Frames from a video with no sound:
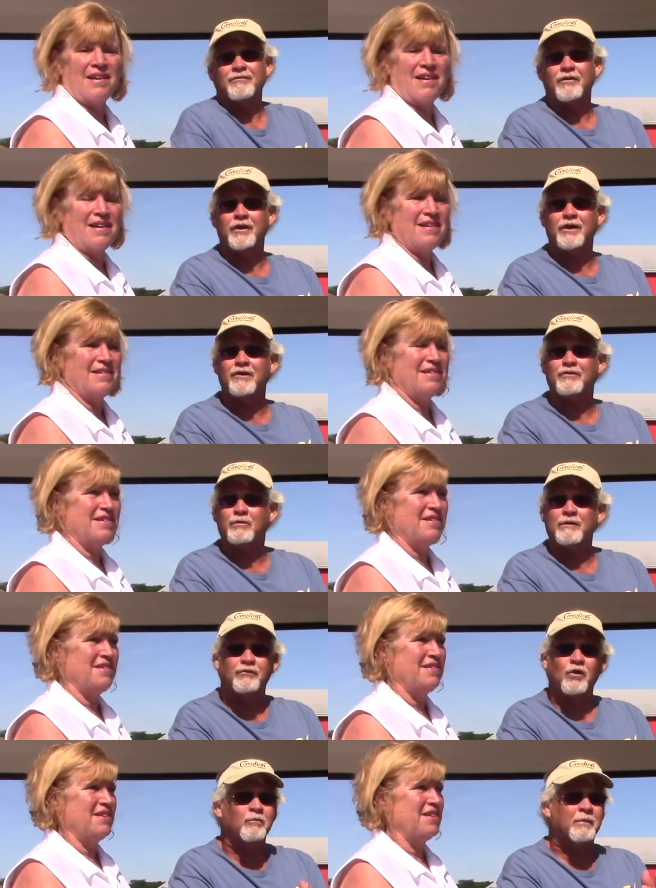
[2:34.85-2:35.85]
Speaker 1: for years
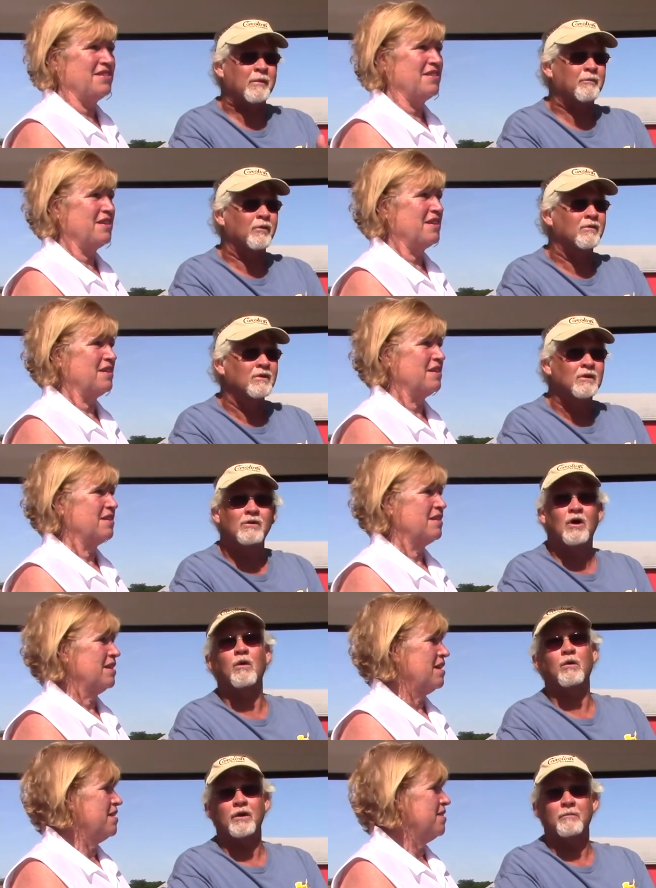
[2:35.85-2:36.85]
we've told people, oh,
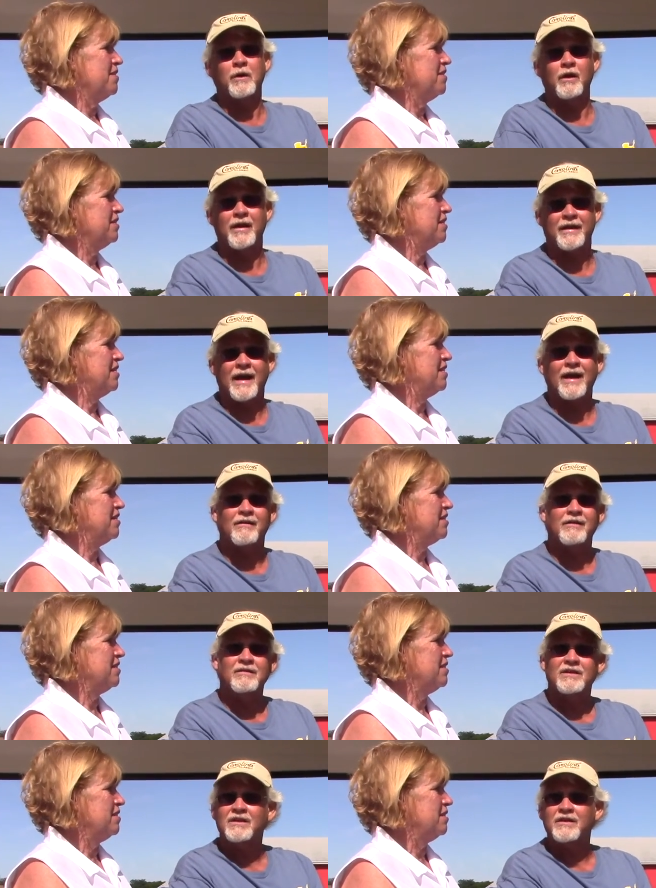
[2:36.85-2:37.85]
we're going to build on the
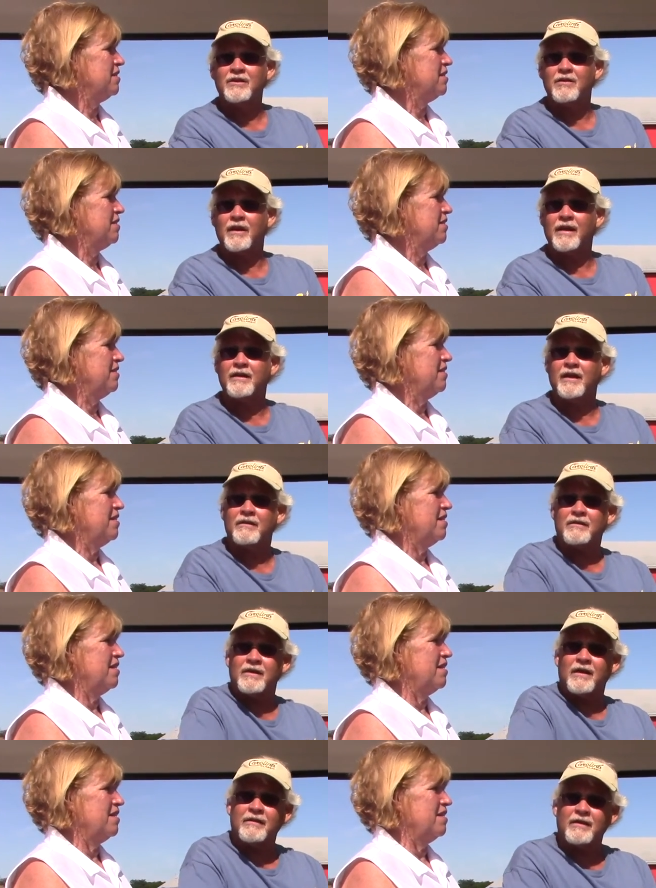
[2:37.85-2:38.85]
island. You know, and,
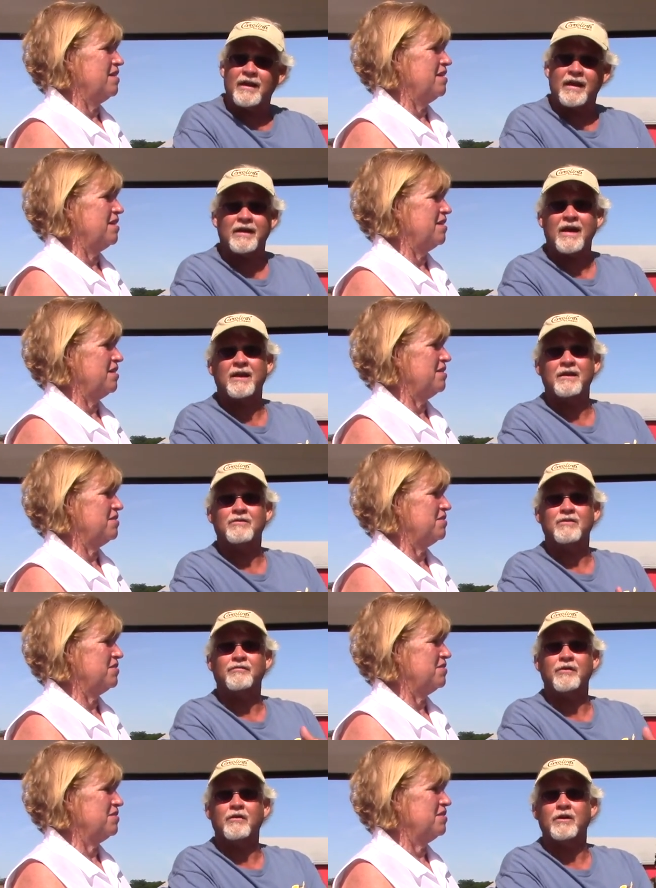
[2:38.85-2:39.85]
and I, and I kind of get
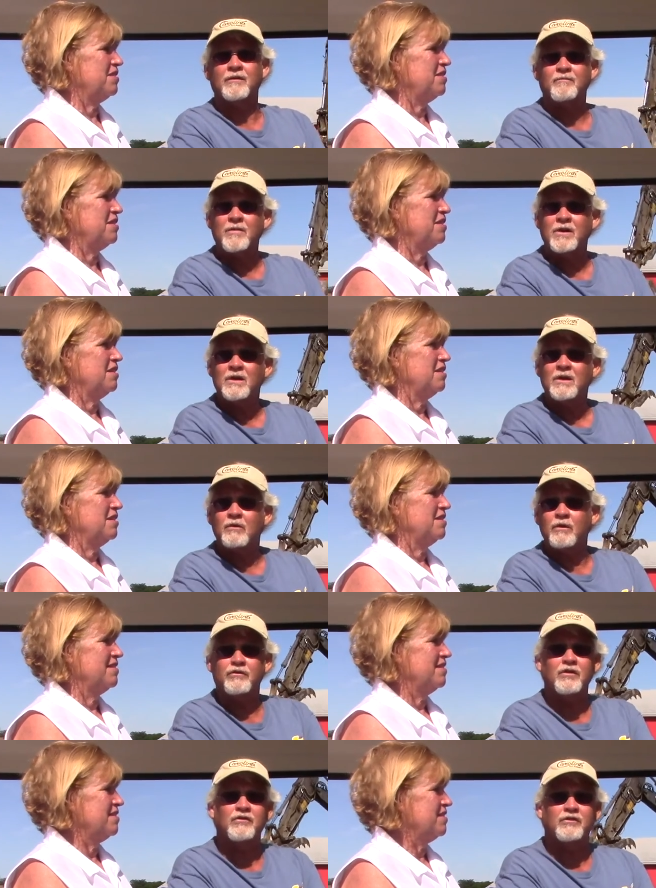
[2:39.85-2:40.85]
the feeling
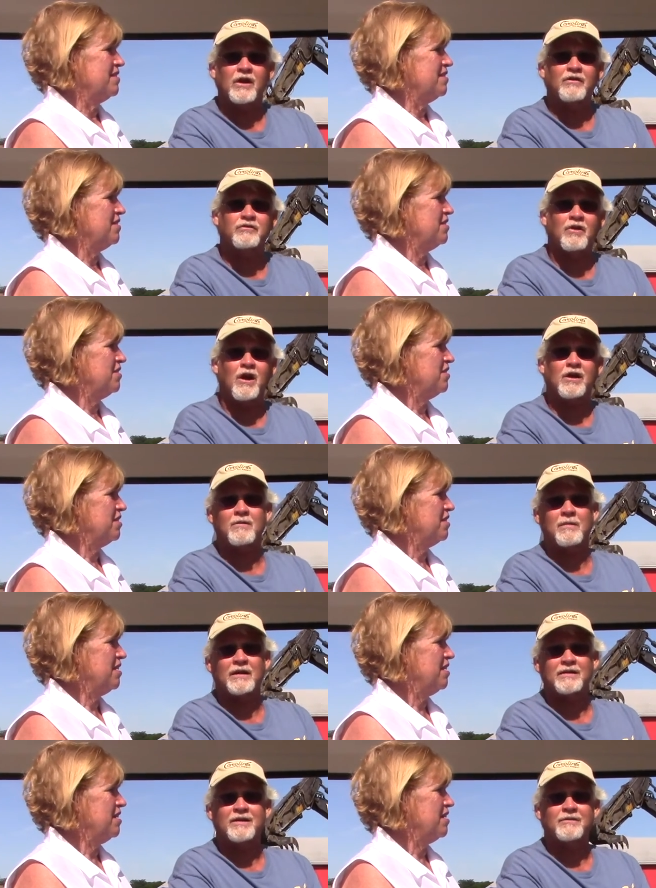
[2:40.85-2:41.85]
when she starts talking
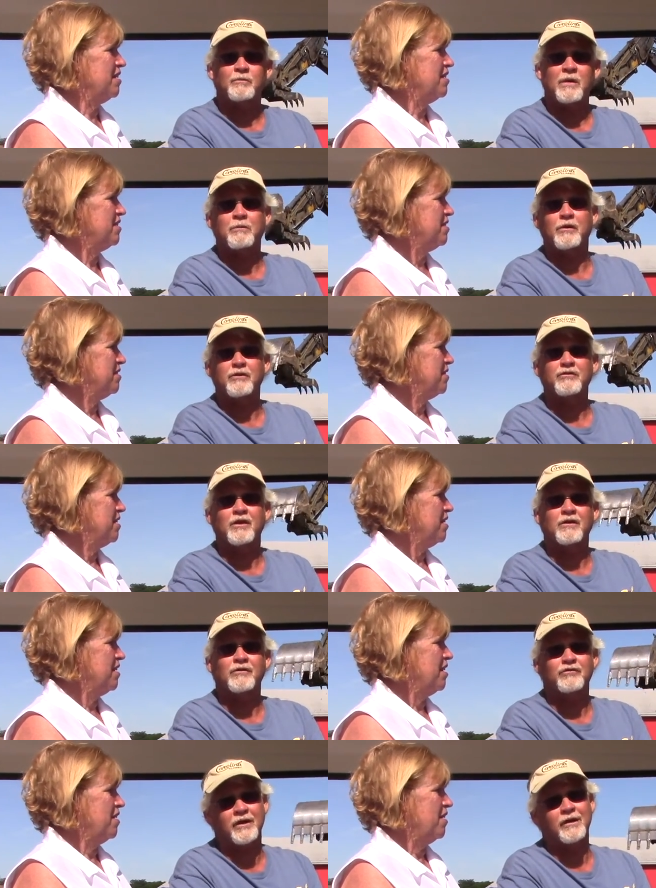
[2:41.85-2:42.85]
about that, that people just
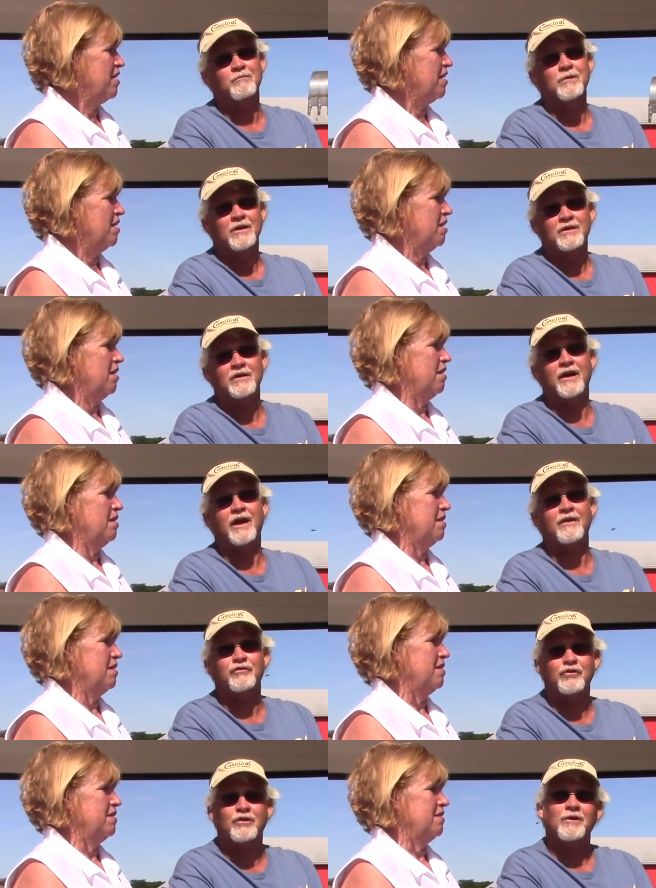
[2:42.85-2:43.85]
understand.
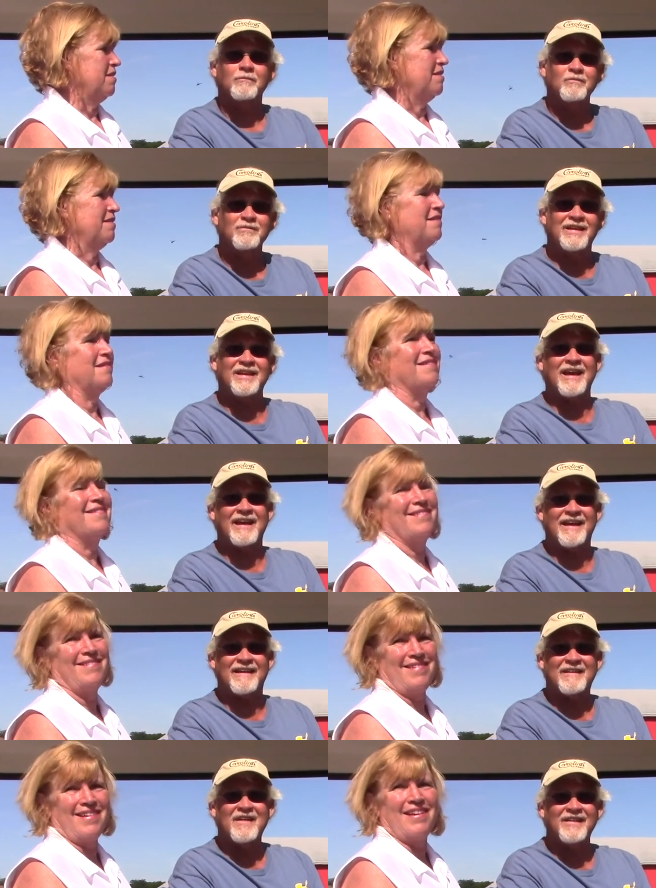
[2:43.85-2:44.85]
Yeah, sure. Yeah,
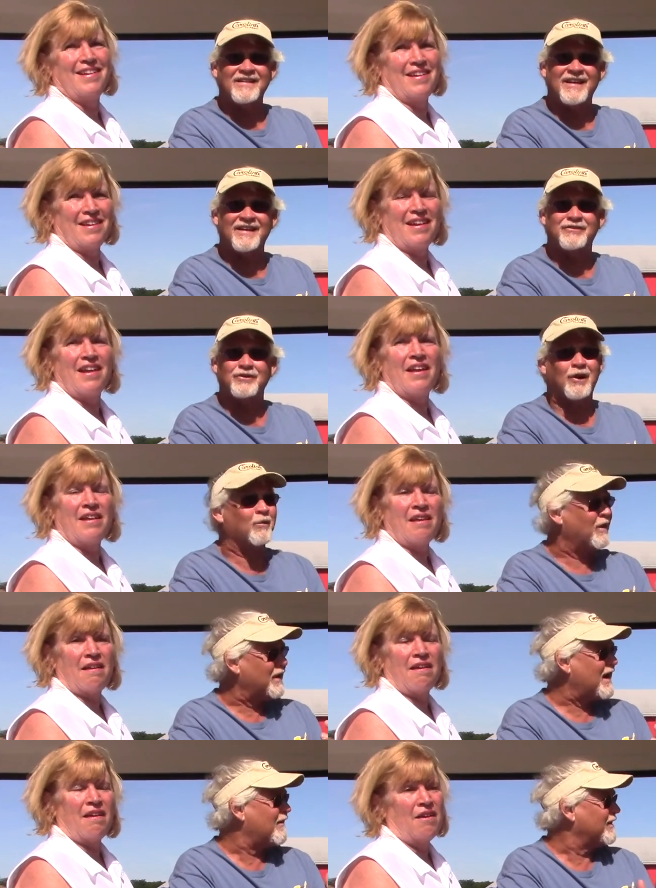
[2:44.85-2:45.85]
yeah, sure.
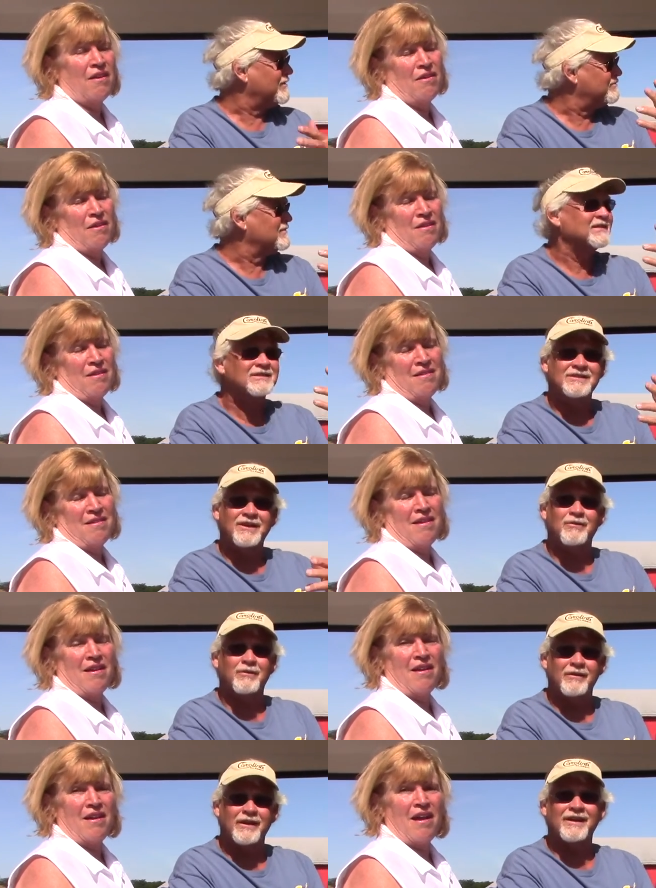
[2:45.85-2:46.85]
Well, now it,
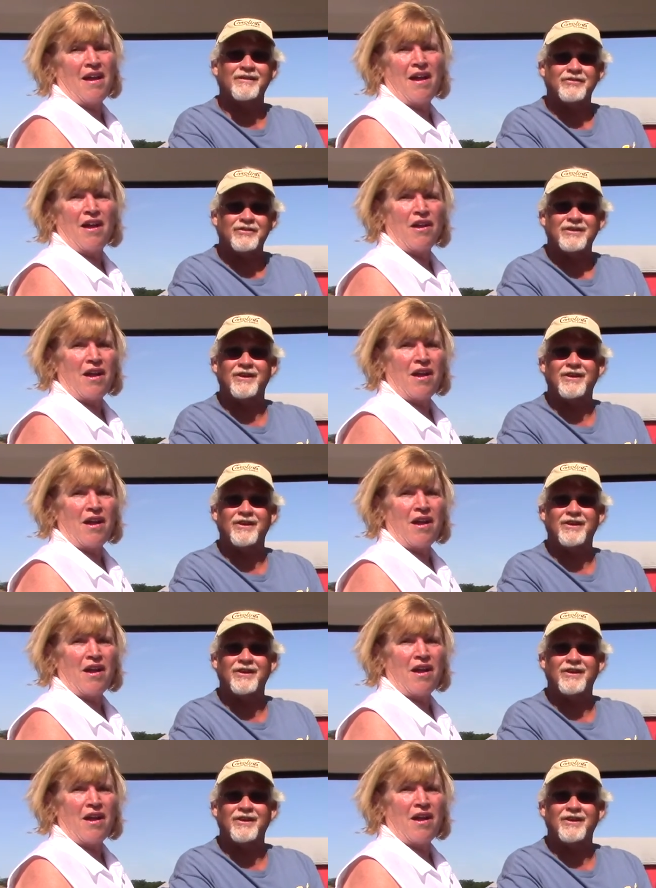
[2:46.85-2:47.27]
it really is. You